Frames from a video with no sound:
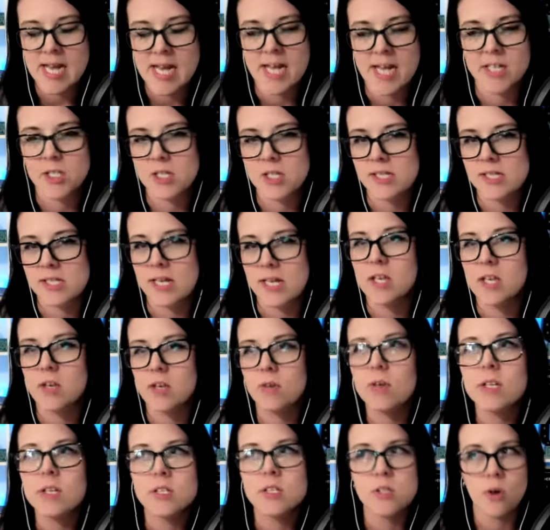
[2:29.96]
And she's like,
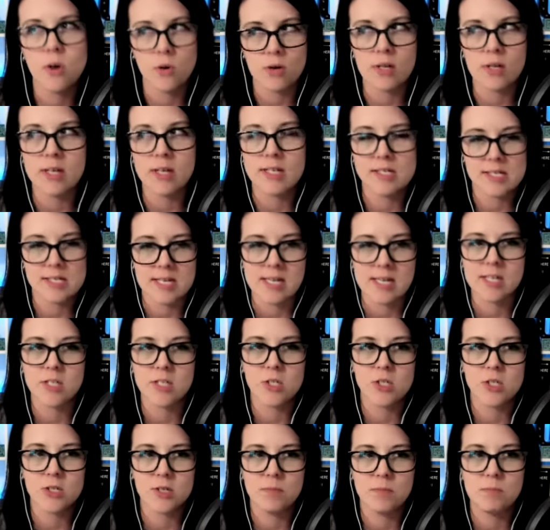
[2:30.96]
You could totally
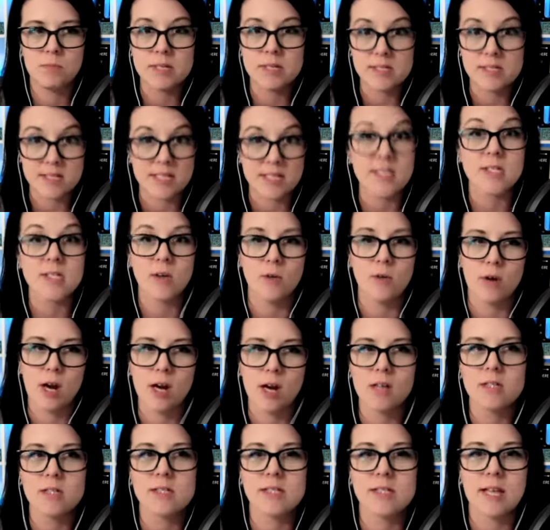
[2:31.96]
teach business
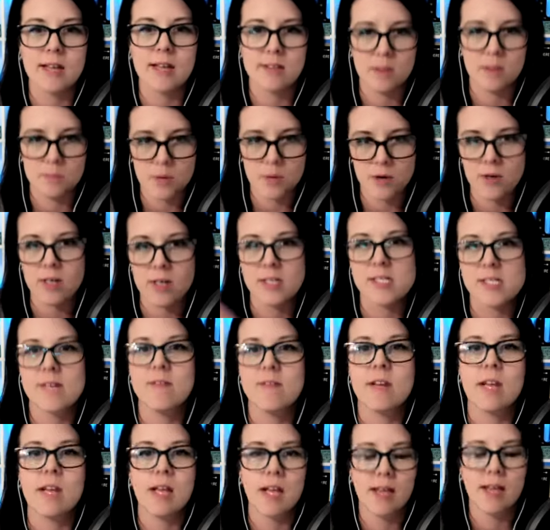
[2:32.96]
owners, like the
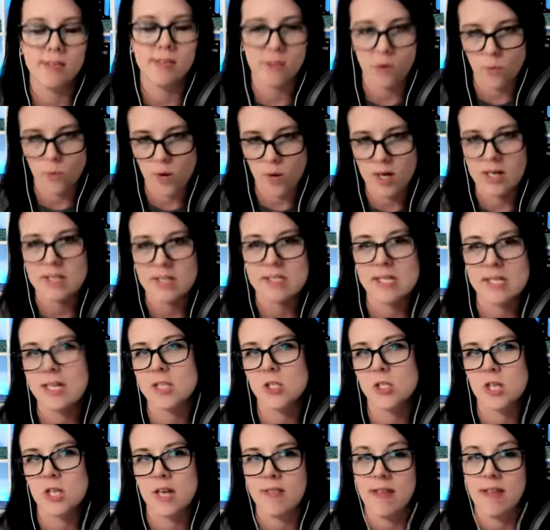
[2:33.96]
productivity, the
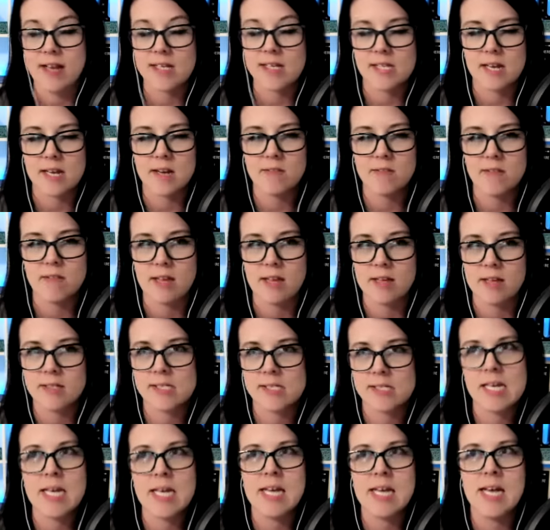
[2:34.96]
organization, that side of
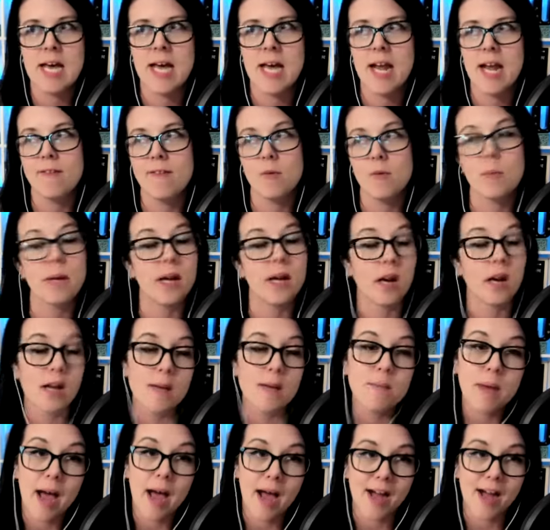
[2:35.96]
things, and have a bigger
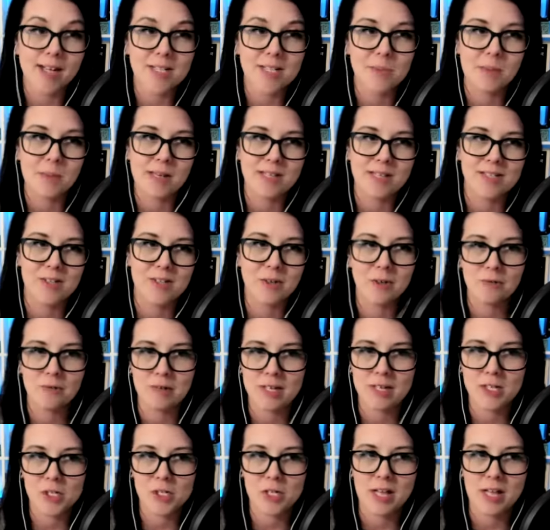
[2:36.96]
impact because you can
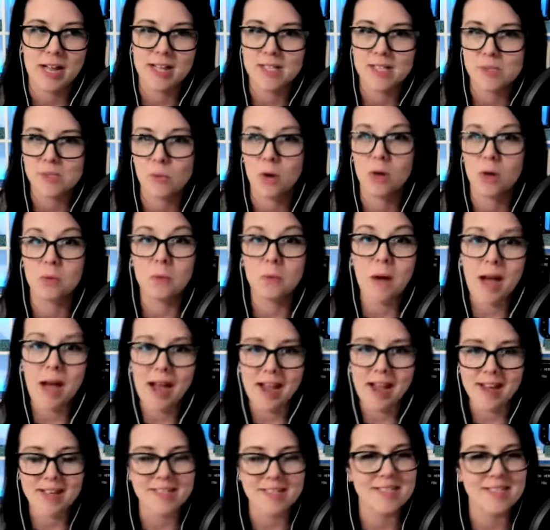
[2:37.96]
reach clients
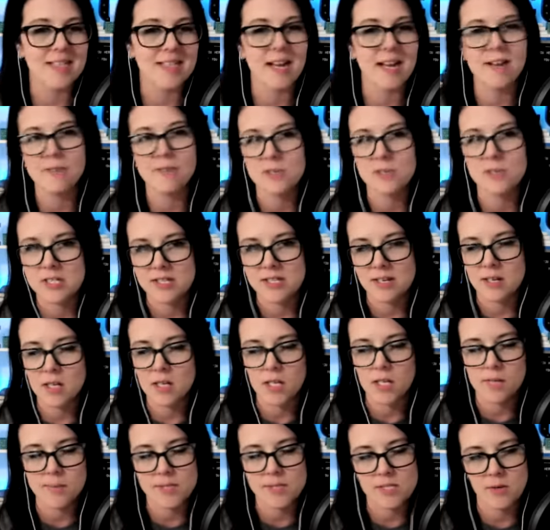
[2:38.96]
worldwide instead of just in
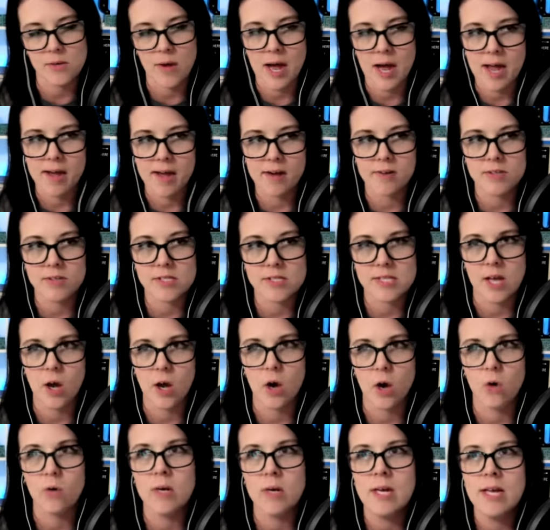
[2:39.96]
Columbus, Ohio.
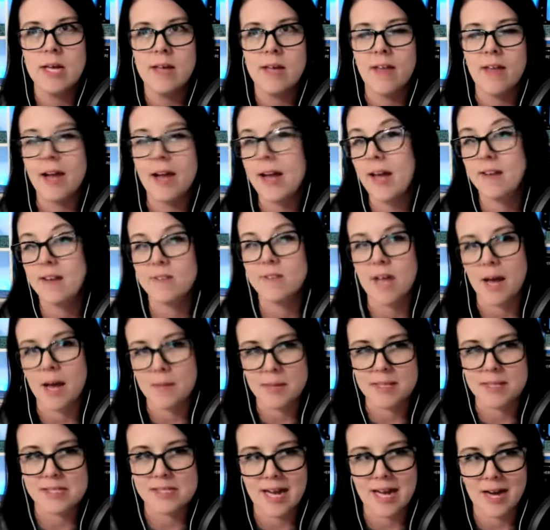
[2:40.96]
So, that kind of got
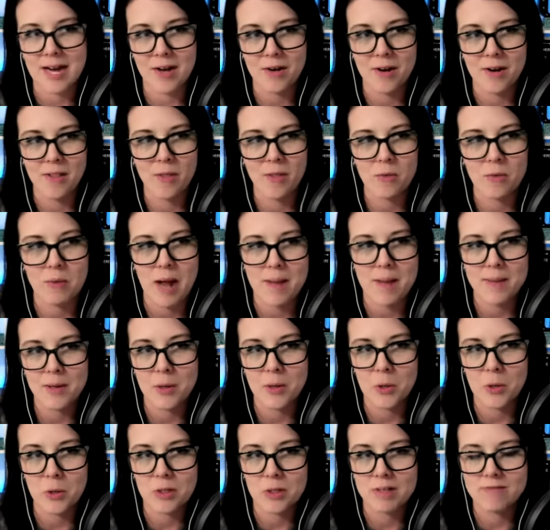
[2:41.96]
me down the rabbit
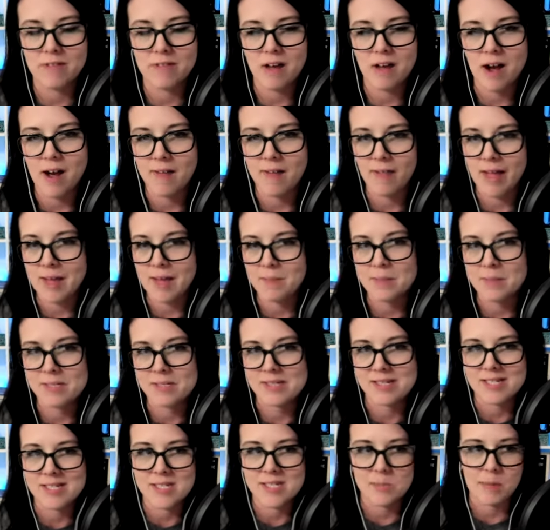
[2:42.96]
hole of the online
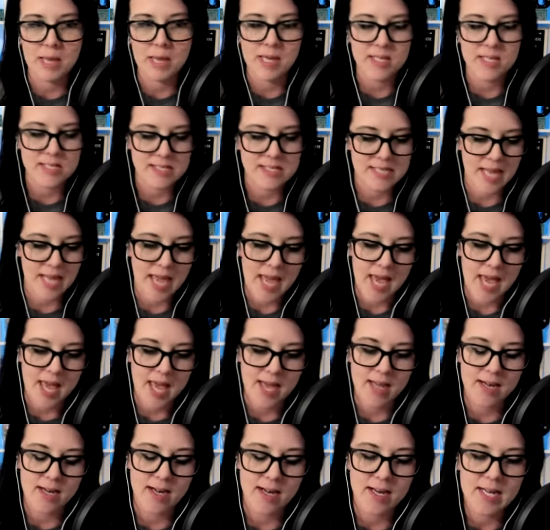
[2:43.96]
business space.
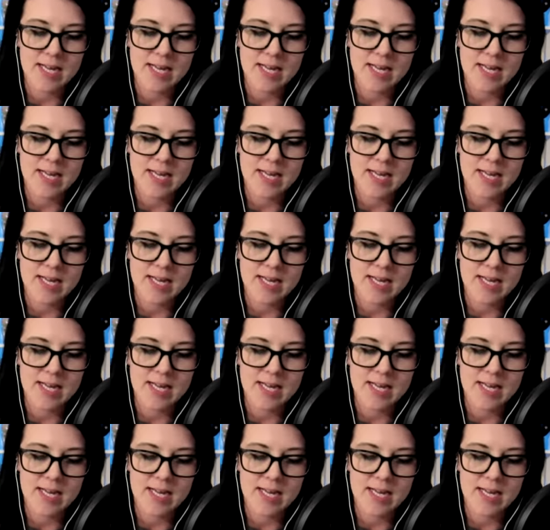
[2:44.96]
And